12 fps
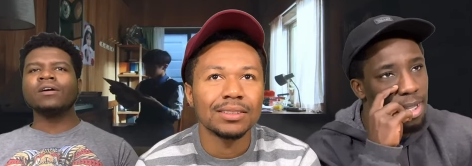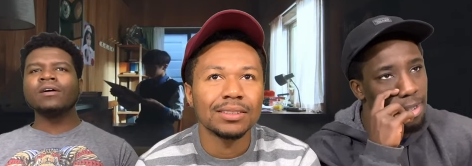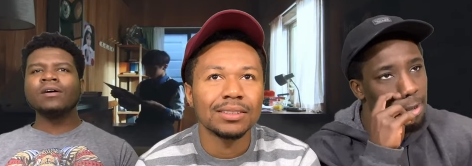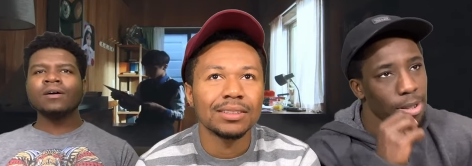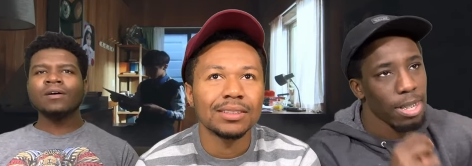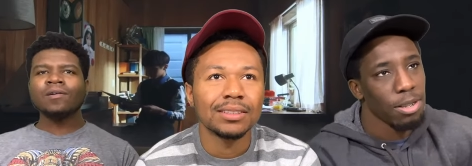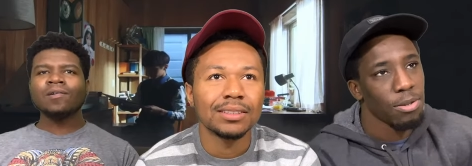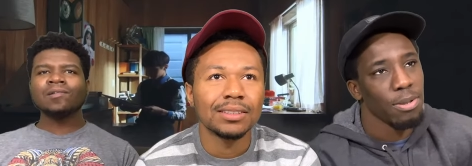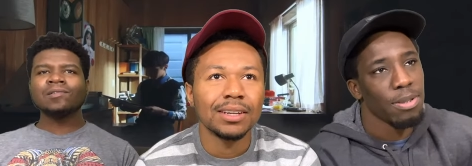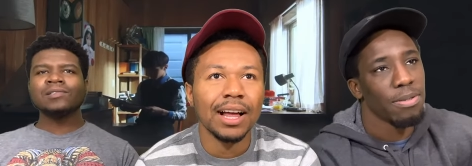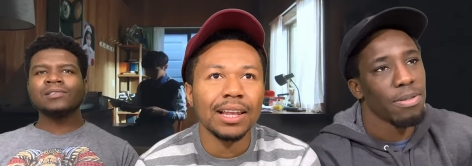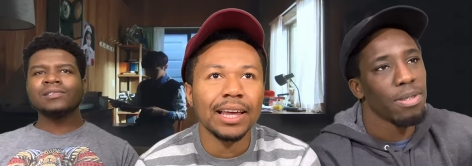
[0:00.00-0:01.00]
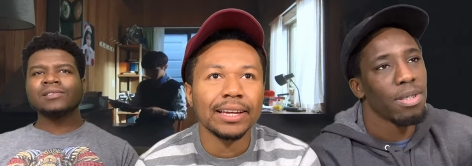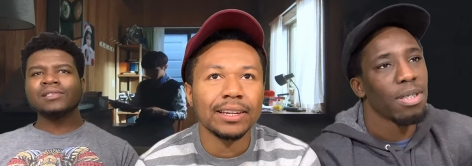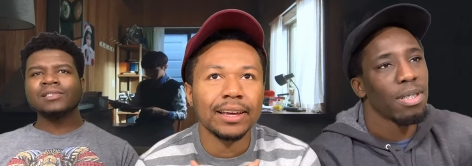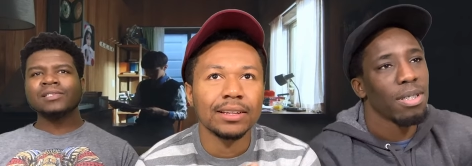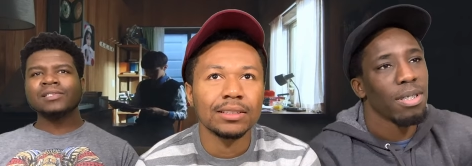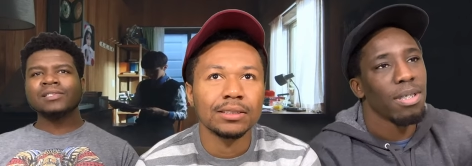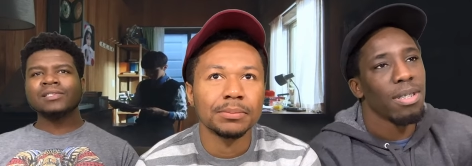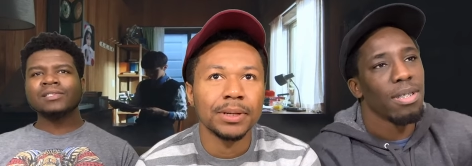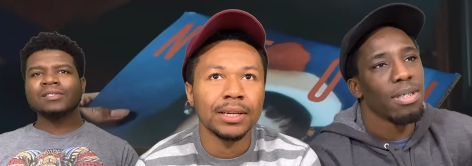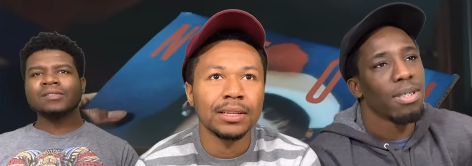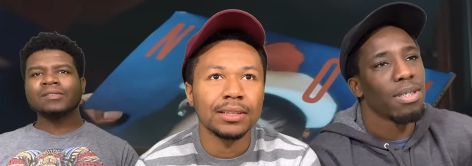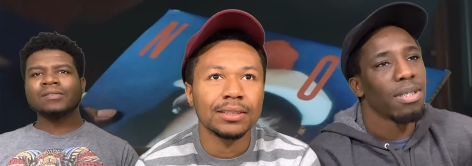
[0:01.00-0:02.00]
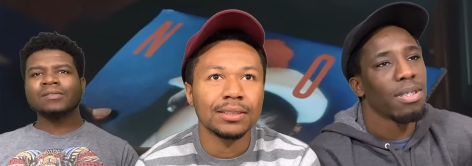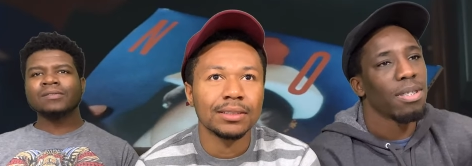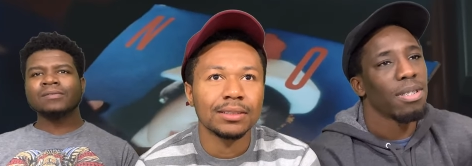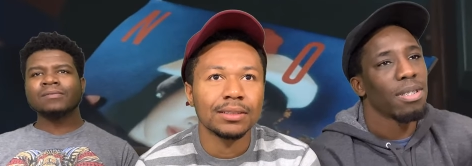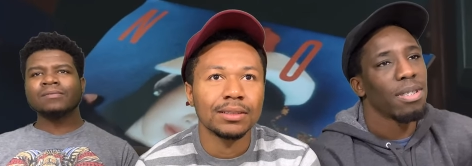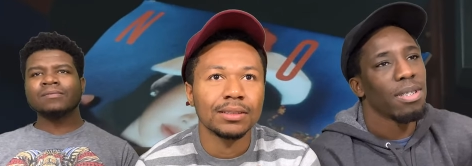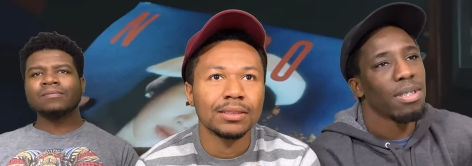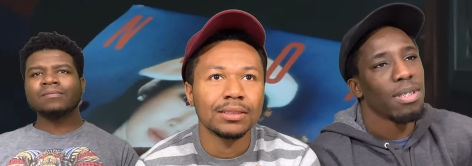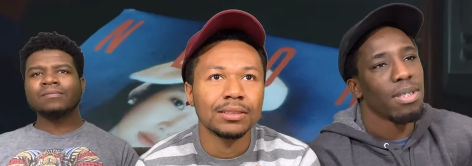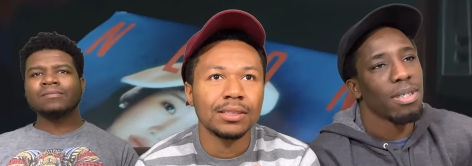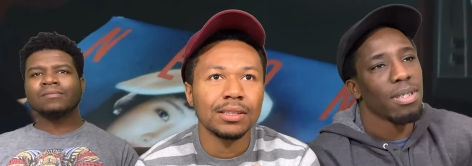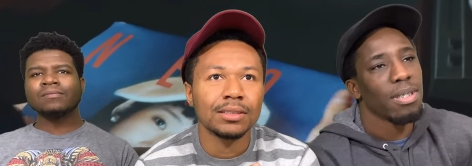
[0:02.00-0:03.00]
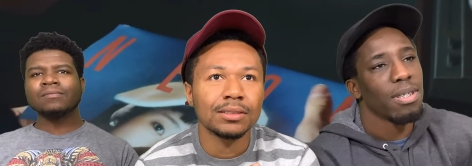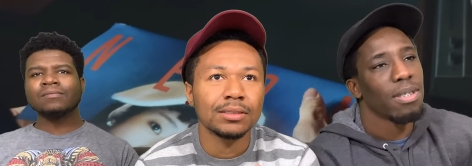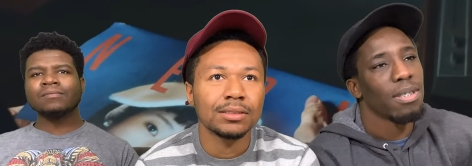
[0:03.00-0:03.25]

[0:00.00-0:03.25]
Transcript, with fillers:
Speaker 1: that Taylor Swift. I like that look, man. You see?